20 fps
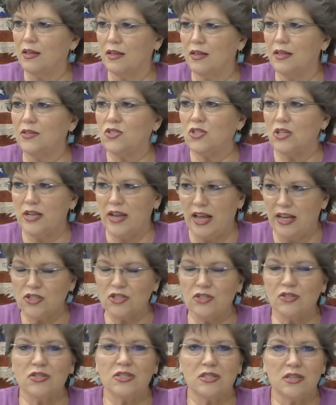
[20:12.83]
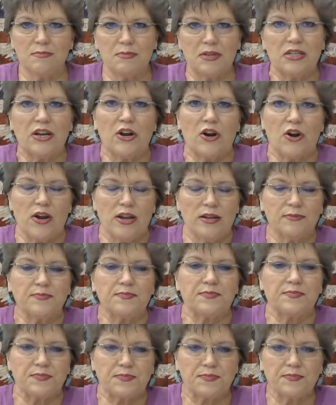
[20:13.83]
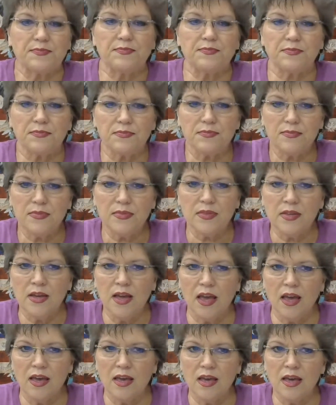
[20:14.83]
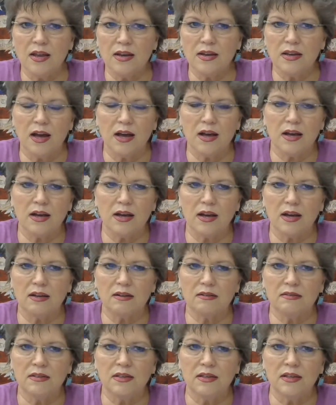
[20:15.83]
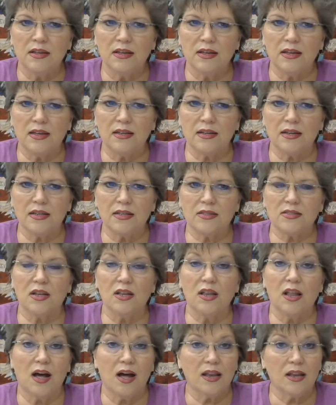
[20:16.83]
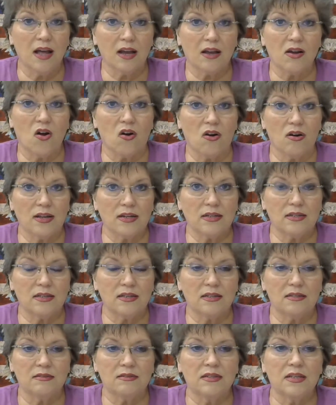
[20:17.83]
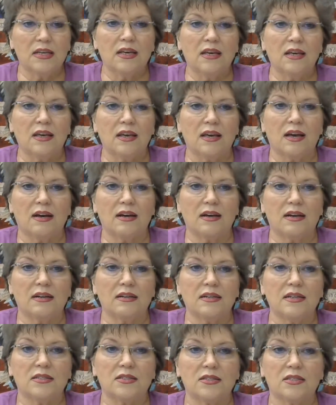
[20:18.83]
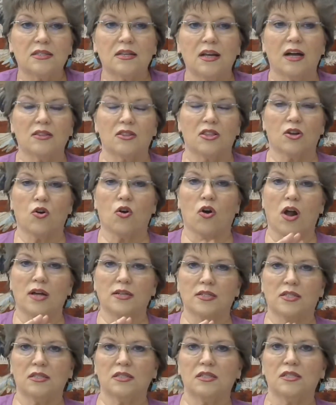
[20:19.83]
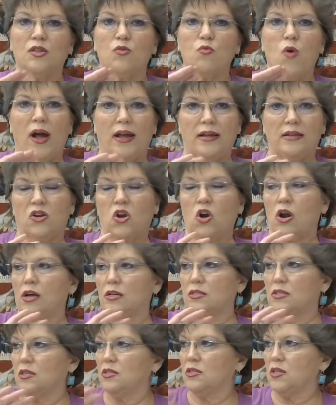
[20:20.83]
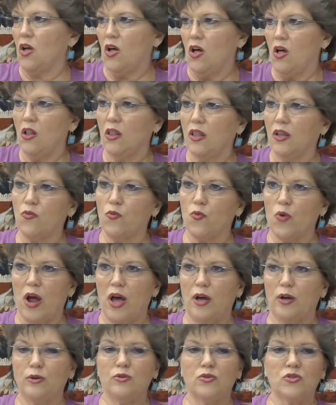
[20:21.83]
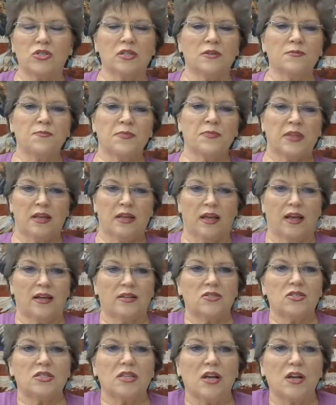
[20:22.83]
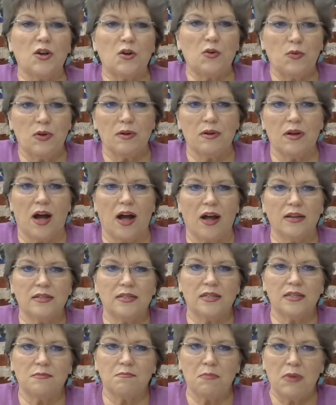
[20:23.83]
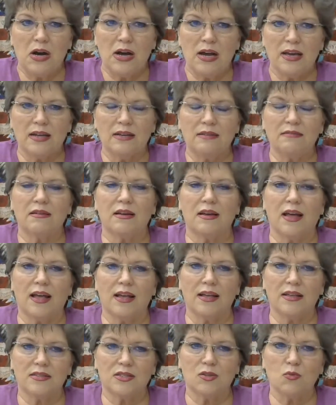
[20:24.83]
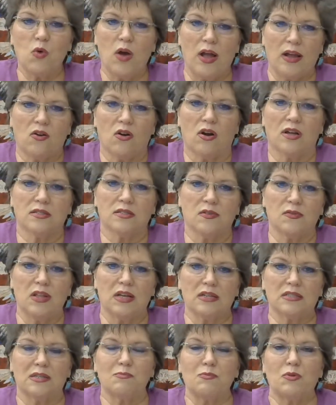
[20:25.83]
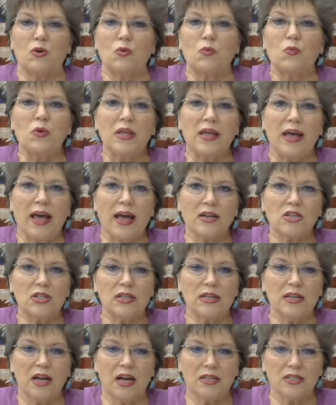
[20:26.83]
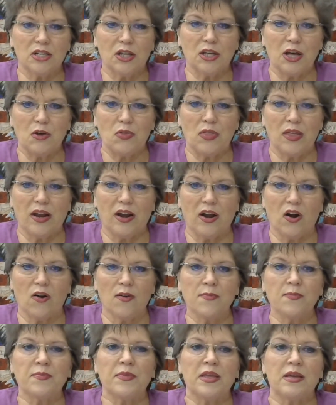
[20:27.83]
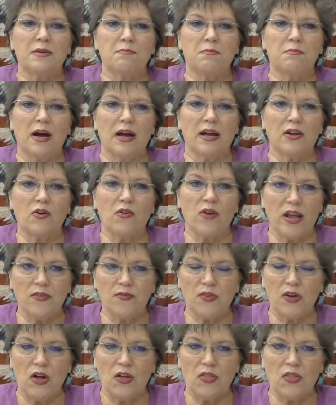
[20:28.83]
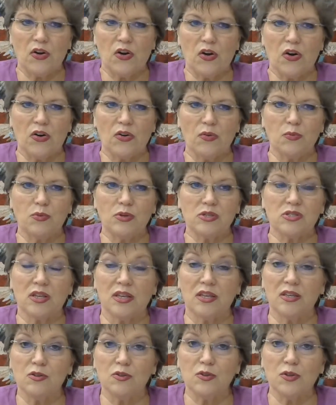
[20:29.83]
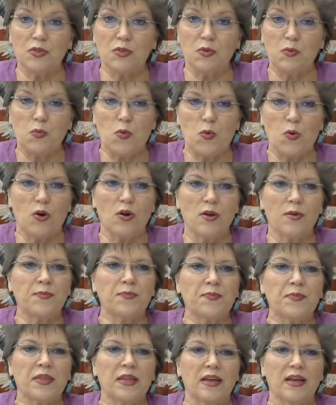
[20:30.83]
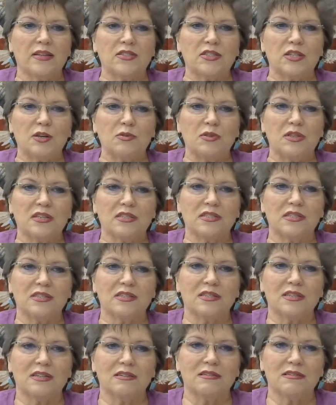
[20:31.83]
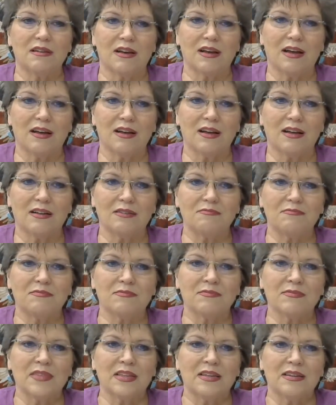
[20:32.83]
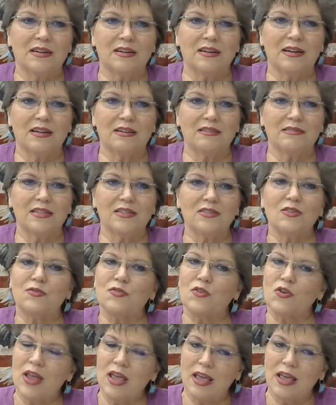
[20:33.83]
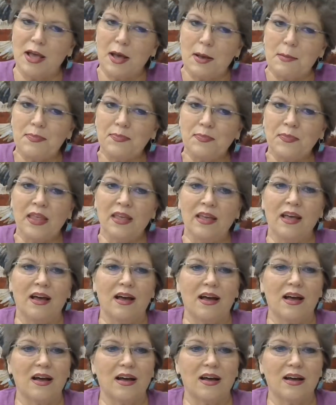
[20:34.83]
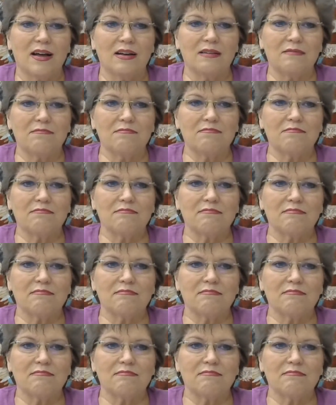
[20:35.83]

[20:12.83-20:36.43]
It's a national cemetery. And it is a lot like Arlington. It's got the crosses, the white crosses all in rows. And so I did mine as the White Cross of Luxembourg. We actually got to go there. My grandfather was killed in the war. And so this is a deal for him. And